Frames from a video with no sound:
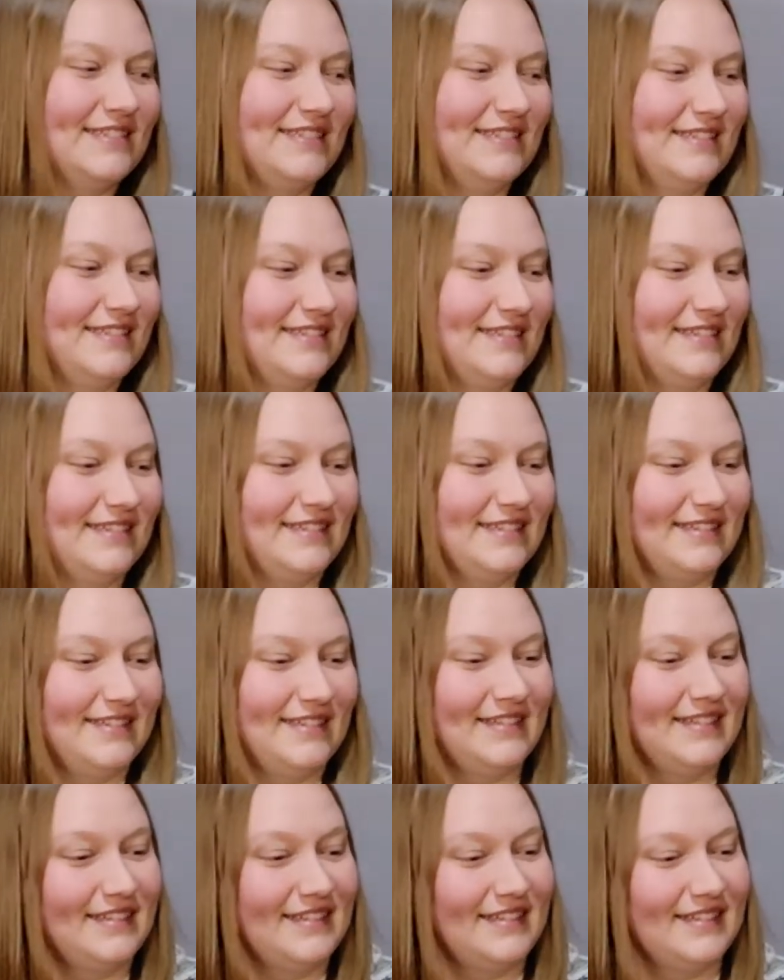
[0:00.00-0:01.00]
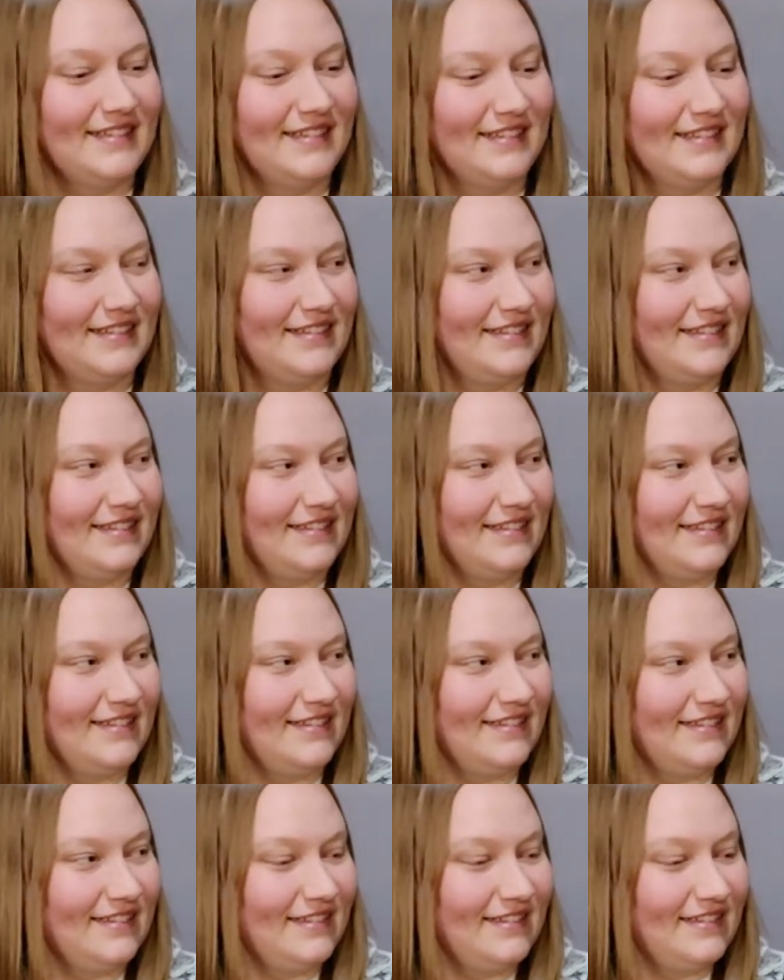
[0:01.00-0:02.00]

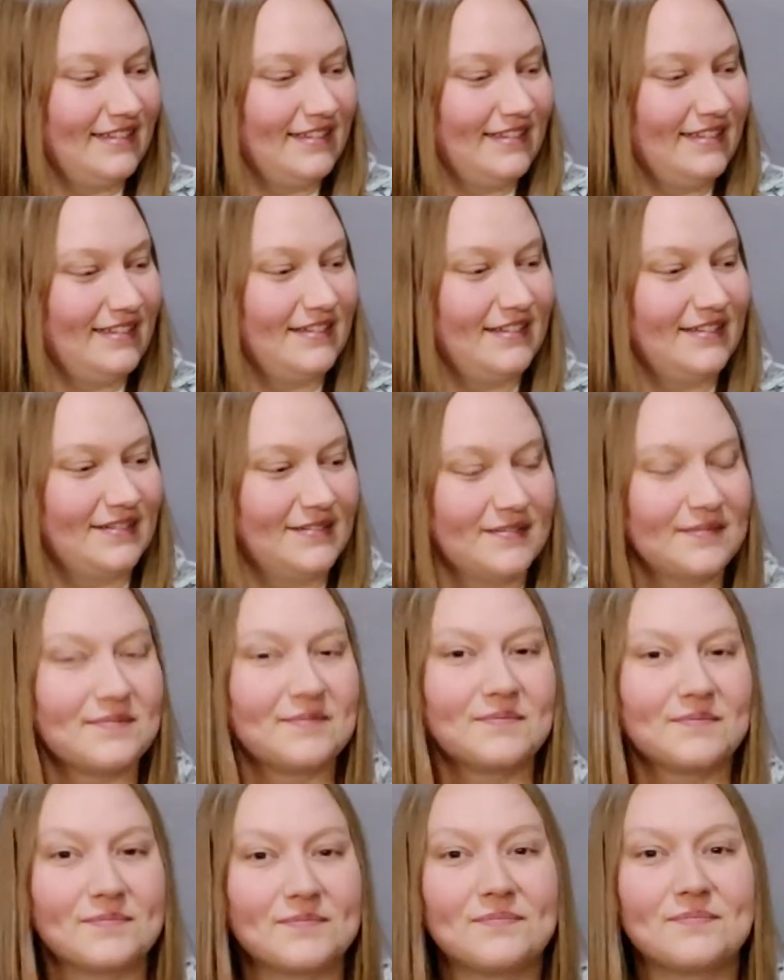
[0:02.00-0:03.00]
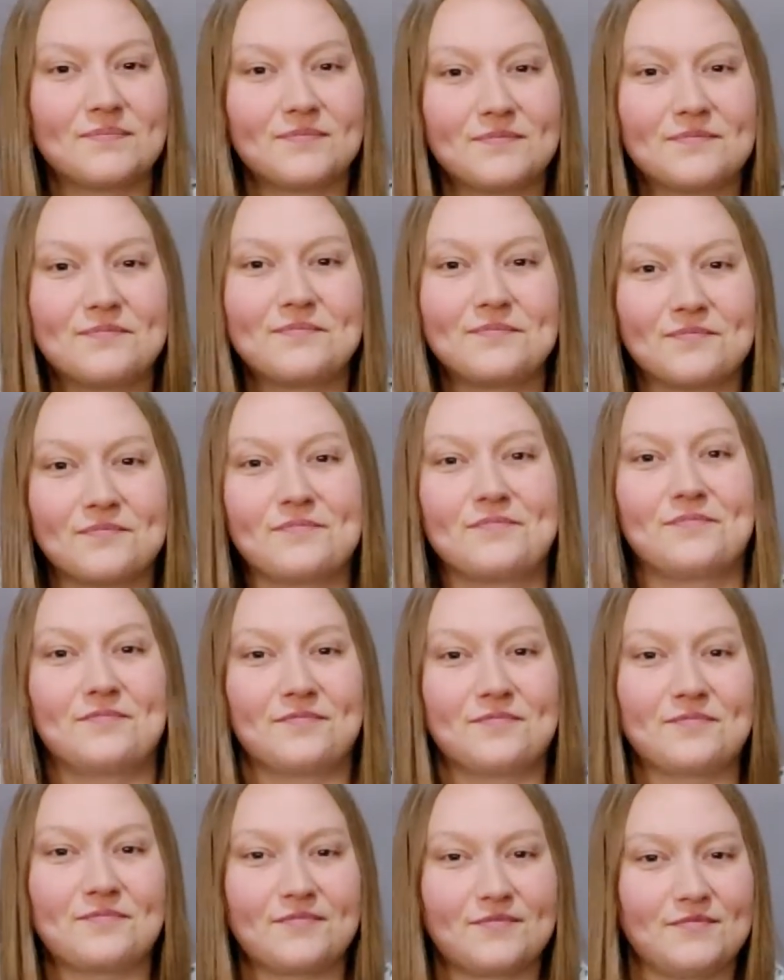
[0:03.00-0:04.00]

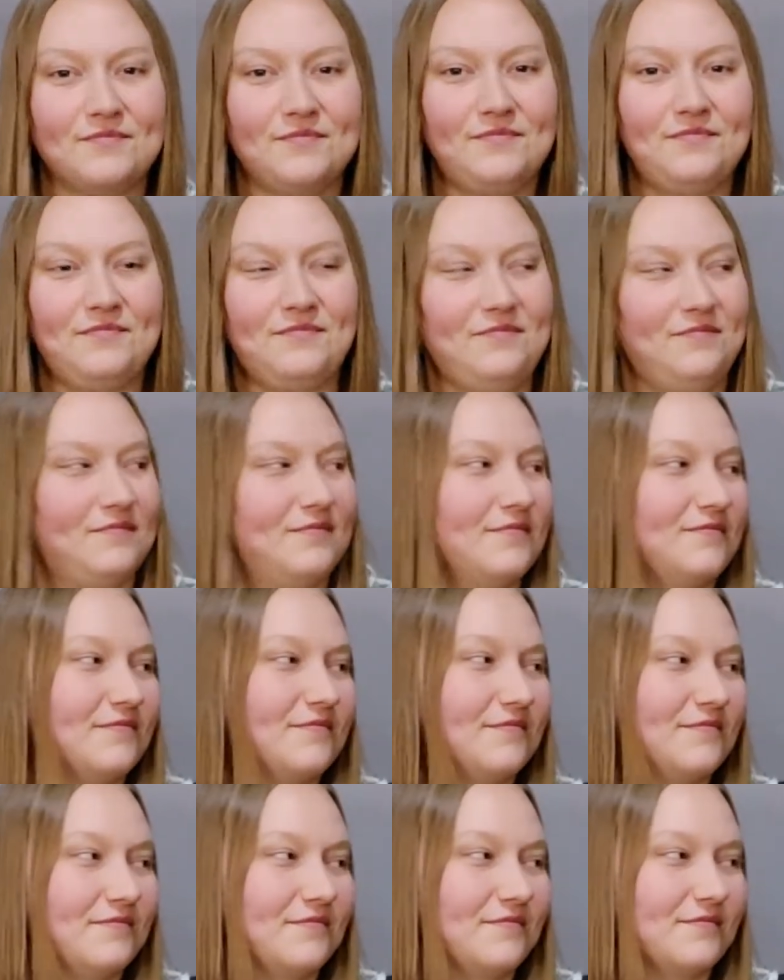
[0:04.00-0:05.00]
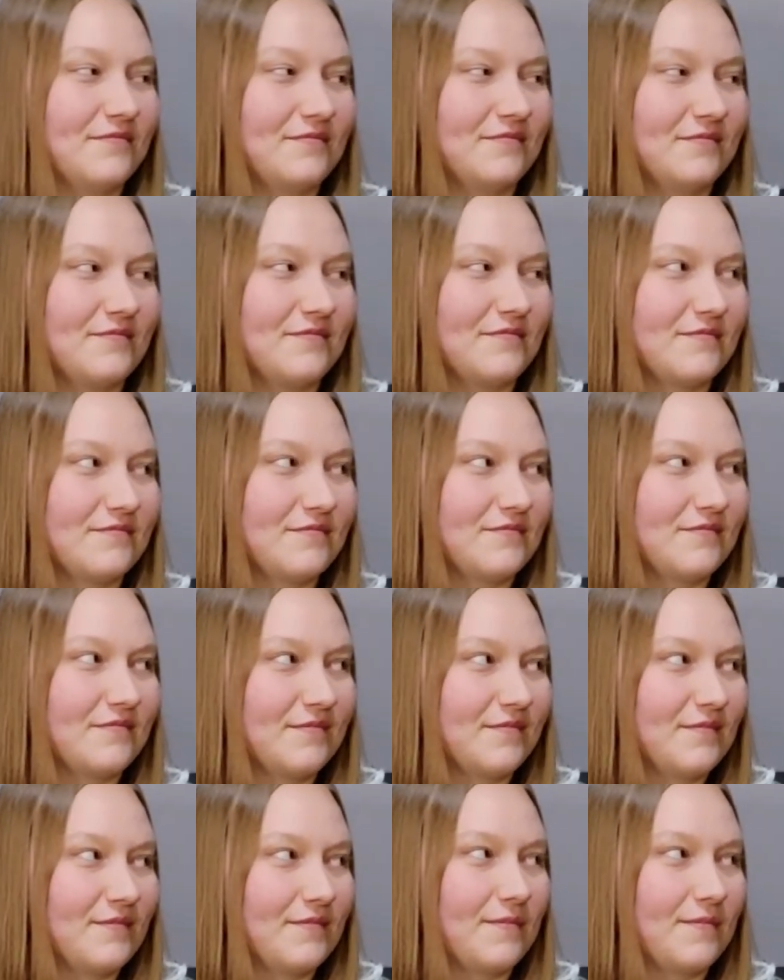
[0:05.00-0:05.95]
(not speaking)